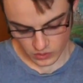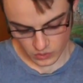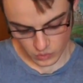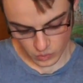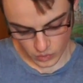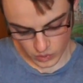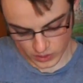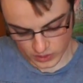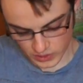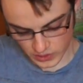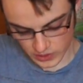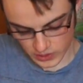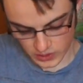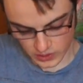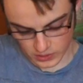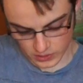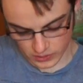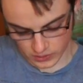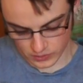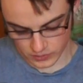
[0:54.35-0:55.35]
one
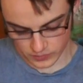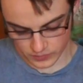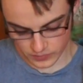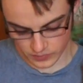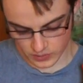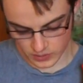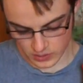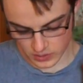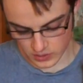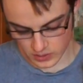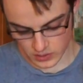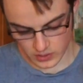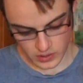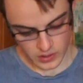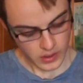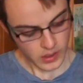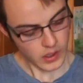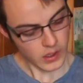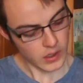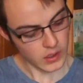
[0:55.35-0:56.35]
here,
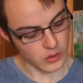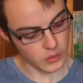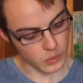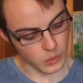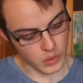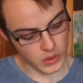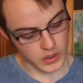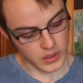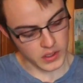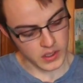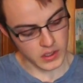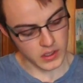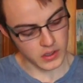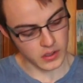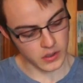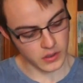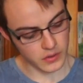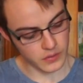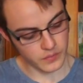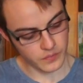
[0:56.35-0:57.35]
and one
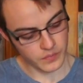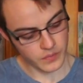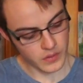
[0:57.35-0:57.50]
here.